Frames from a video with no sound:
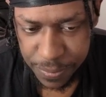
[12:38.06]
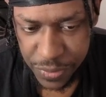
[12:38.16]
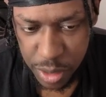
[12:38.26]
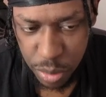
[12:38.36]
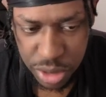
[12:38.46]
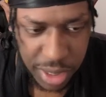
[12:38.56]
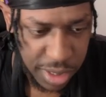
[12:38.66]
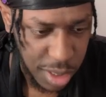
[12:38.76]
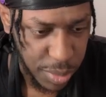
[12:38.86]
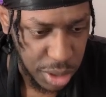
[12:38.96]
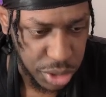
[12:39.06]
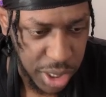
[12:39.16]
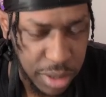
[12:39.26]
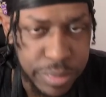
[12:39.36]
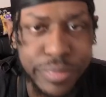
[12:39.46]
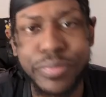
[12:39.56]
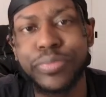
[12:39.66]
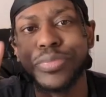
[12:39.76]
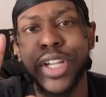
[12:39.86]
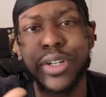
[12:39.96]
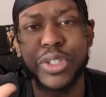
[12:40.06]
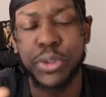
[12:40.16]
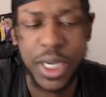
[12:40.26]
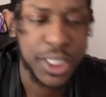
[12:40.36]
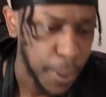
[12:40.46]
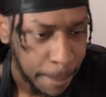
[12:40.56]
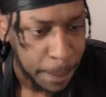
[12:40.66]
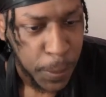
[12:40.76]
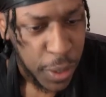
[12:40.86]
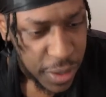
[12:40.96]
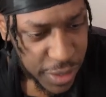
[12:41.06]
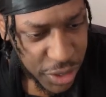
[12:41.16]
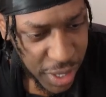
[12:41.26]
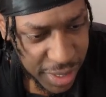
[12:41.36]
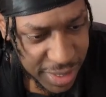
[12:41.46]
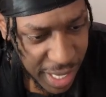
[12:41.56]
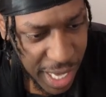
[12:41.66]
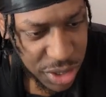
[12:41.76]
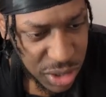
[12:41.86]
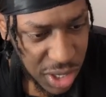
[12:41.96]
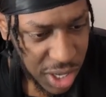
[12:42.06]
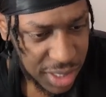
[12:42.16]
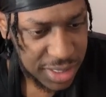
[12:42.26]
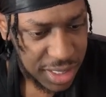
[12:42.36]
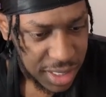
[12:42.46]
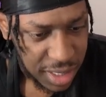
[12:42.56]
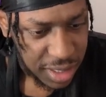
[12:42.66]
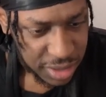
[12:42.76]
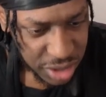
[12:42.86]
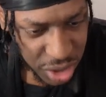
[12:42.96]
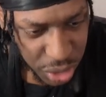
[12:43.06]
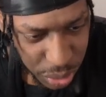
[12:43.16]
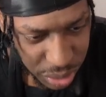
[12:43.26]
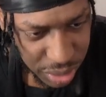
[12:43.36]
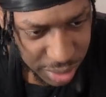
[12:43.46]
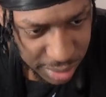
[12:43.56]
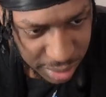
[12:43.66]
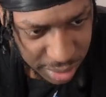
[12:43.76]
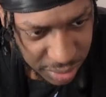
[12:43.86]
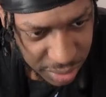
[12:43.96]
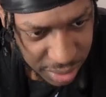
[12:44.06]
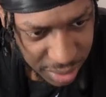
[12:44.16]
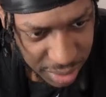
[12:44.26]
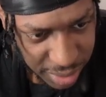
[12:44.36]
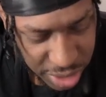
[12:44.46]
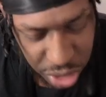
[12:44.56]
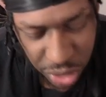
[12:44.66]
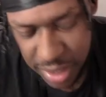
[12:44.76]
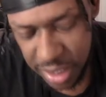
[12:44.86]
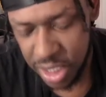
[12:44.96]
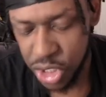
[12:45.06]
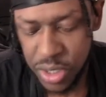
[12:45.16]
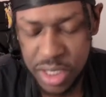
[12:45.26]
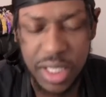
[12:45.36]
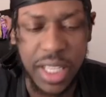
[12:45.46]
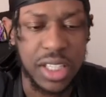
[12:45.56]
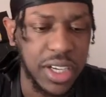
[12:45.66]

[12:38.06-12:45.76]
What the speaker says: Most likely the middle child. No disrespect. Then you got Gastrodon. Dude, it's crazy because you can just like look at